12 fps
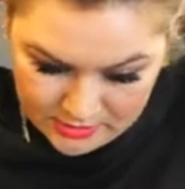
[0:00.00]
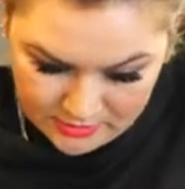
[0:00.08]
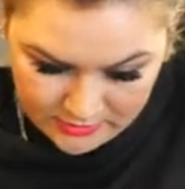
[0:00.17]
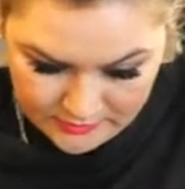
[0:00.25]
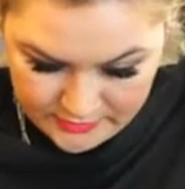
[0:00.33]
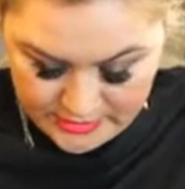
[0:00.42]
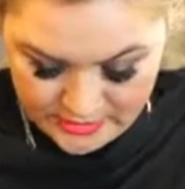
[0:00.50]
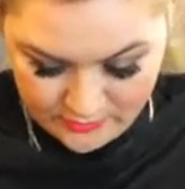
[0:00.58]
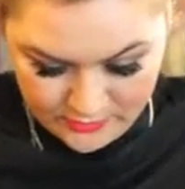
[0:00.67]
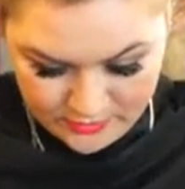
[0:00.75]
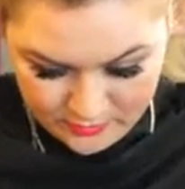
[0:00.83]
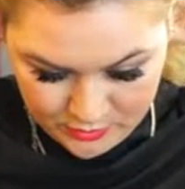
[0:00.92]
and create
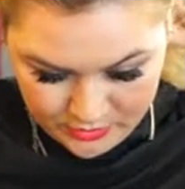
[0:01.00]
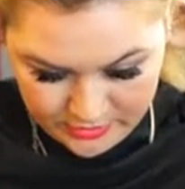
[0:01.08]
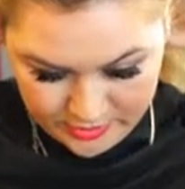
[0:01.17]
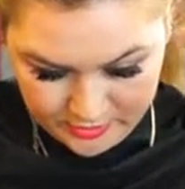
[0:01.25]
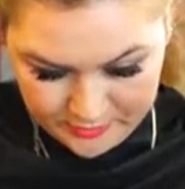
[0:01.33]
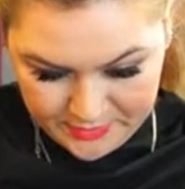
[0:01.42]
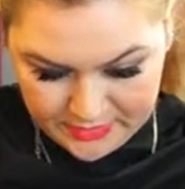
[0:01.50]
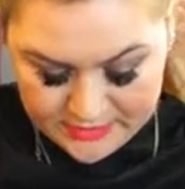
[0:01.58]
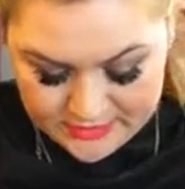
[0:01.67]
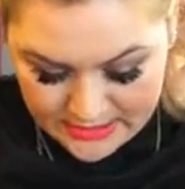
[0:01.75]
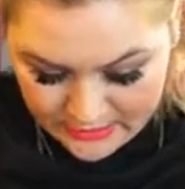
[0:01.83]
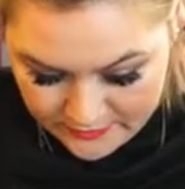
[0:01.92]
one more little bun
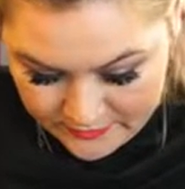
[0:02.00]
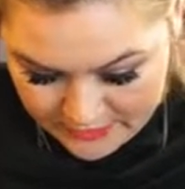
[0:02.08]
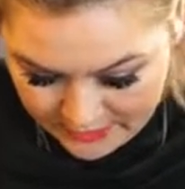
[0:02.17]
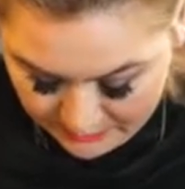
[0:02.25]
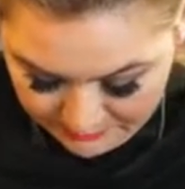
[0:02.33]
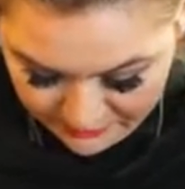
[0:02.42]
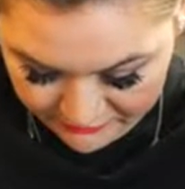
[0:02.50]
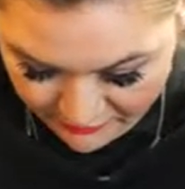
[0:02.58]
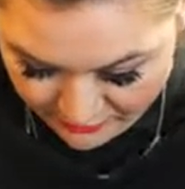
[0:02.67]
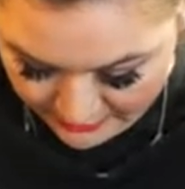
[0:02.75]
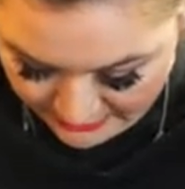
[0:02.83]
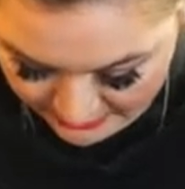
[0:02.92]
down at the nape of
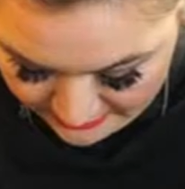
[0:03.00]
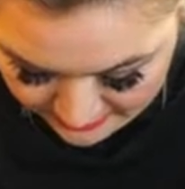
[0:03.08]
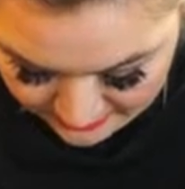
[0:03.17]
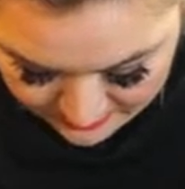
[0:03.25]
our neck.